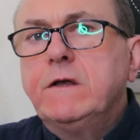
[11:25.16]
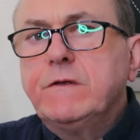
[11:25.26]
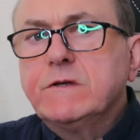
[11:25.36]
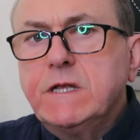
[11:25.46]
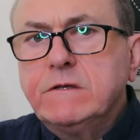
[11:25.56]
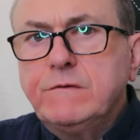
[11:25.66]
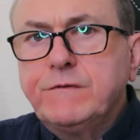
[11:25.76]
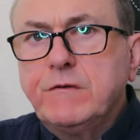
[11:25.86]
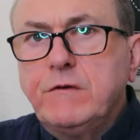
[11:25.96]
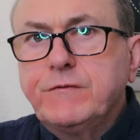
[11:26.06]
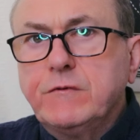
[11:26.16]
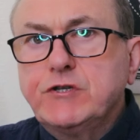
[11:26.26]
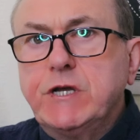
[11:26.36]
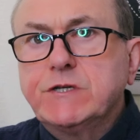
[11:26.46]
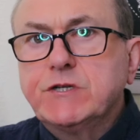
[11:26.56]
Those little thoughtful
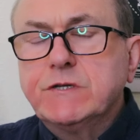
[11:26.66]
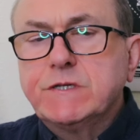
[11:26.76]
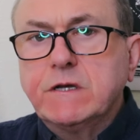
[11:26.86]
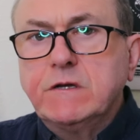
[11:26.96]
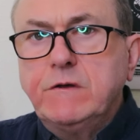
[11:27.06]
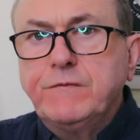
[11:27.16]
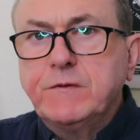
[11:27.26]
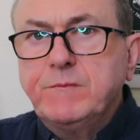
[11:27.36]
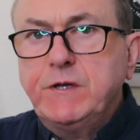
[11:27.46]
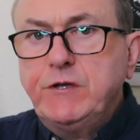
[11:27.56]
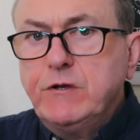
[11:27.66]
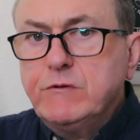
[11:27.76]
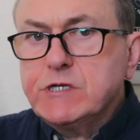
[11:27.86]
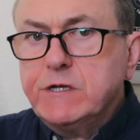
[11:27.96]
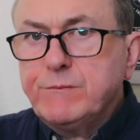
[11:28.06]
gestures that can often be
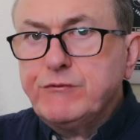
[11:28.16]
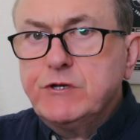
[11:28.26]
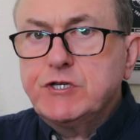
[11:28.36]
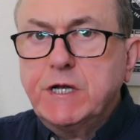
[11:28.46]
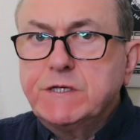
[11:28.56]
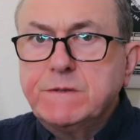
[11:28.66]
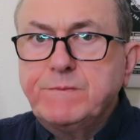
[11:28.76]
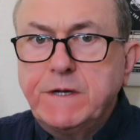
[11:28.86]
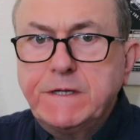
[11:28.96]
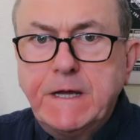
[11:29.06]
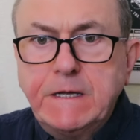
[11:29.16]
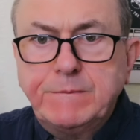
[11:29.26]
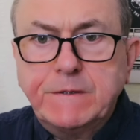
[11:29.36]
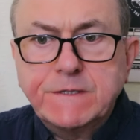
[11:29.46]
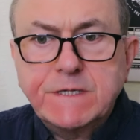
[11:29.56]
hugely appreciated by
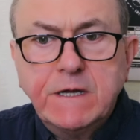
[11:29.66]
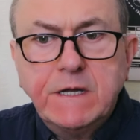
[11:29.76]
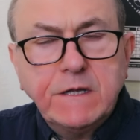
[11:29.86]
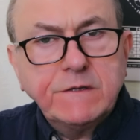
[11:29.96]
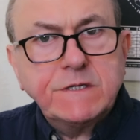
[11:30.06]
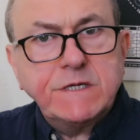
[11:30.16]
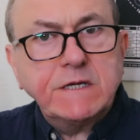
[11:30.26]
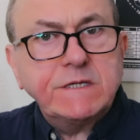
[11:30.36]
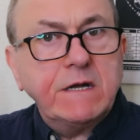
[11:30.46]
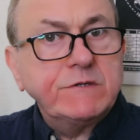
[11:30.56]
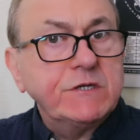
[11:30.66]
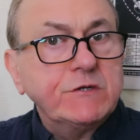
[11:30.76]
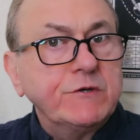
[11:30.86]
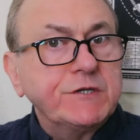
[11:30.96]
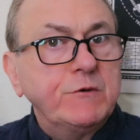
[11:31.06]
neighbours. The sixth house
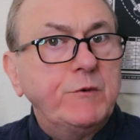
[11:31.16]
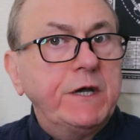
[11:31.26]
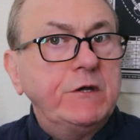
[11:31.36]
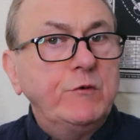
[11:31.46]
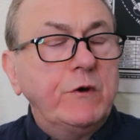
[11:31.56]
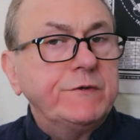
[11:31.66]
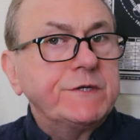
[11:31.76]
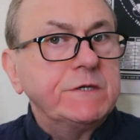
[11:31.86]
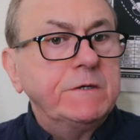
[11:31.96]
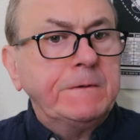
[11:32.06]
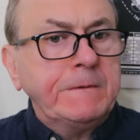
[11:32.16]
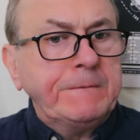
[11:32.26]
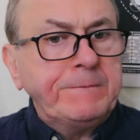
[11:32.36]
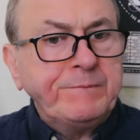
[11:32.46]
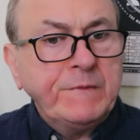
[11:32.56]
is also where you want to
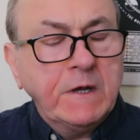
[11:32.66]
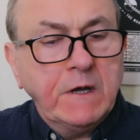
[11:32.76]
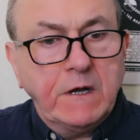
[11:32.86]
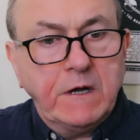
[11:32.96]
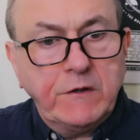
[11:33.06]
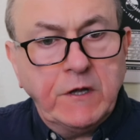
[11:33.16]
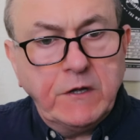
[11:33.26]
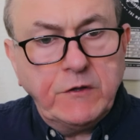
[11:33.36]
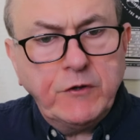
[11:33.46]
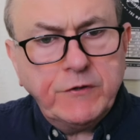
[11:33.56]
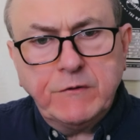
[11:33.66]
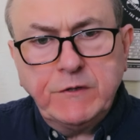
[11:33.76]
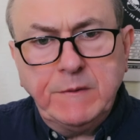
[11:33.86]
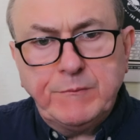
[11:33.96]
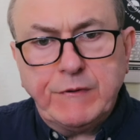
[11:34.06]
not
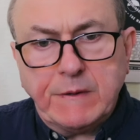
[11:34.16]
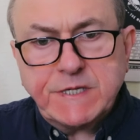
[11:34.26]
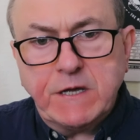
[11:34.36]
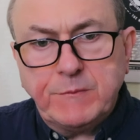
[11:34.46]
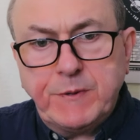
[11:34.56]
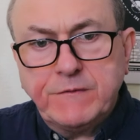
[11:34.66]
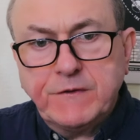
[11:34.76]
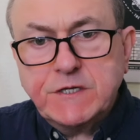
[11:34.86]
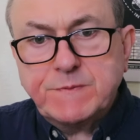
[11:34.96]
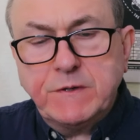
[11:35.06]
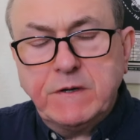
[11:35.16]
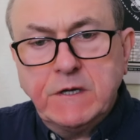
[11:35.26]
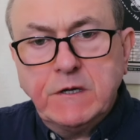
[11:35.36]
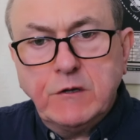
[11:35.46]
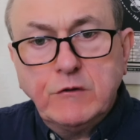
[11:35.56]
only perhaps help others, but
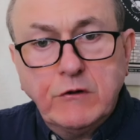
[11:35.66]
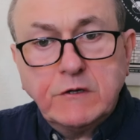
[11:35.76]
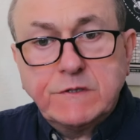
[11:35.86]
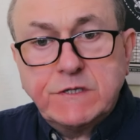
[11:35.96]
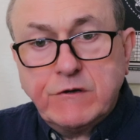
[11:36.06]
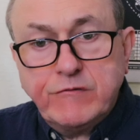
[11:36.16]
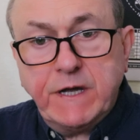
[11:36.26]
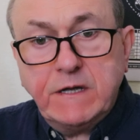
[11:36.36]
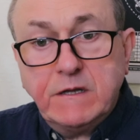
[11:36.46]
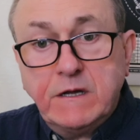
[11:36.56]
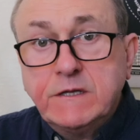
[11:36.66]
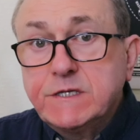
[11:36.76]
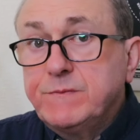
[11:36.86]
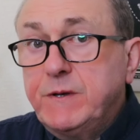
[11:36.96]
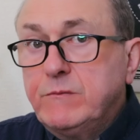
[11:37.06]
look to create a
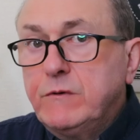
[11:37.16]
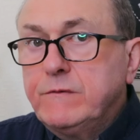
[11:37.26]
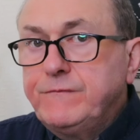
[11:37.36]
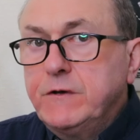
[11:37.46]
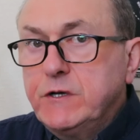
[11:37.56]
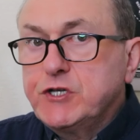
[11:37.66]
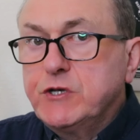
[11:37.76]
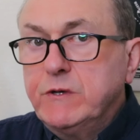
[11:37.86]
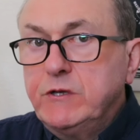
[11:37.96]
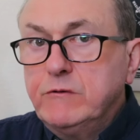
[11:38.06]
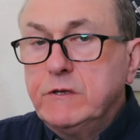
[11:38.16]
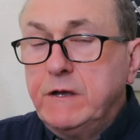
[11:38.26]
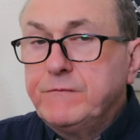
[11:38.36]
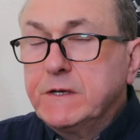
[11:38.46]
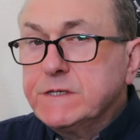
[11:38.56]
little bit more virtue in your
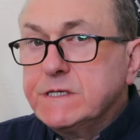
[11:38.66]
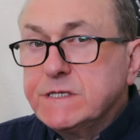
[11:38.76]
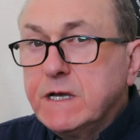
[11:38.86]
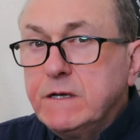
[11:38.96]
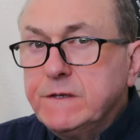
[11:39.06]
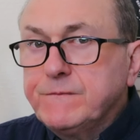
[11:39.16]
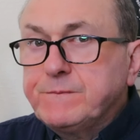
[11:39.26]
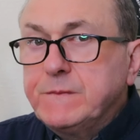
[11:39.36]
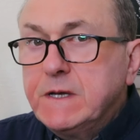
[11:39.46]
life, because it's a kind